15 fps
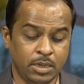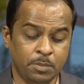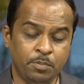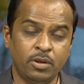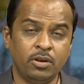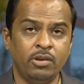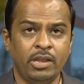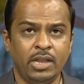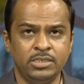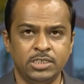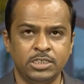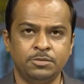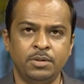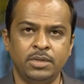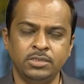temporary
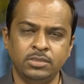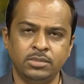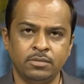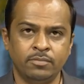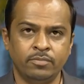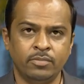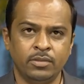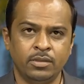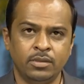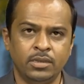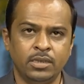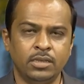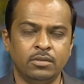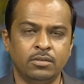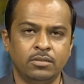adjustments
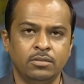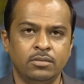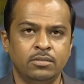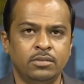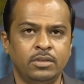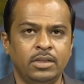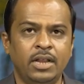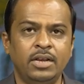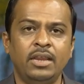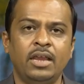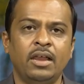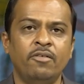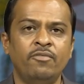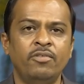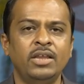at
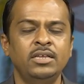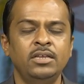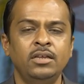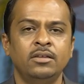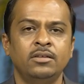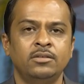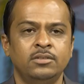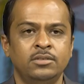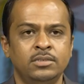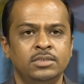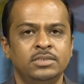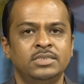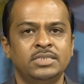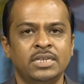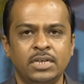every
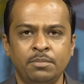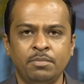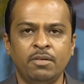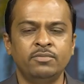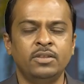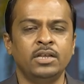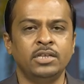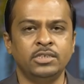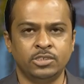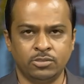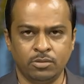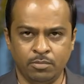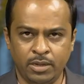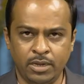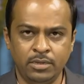setup of the
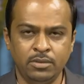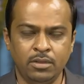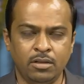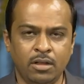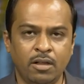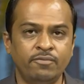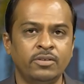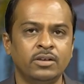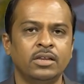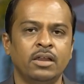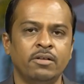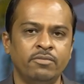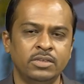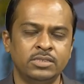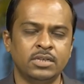instrument. After
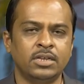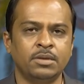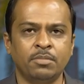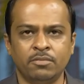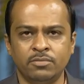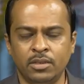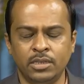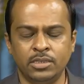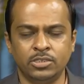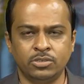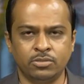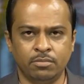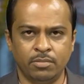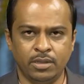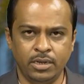every setup of the
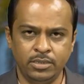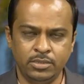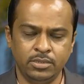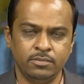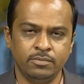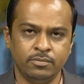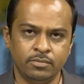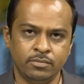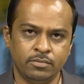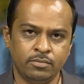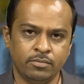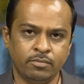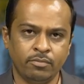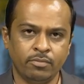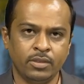instrument,
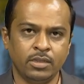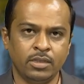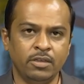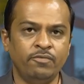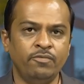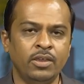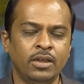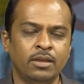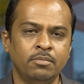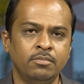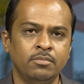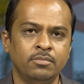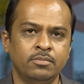if we are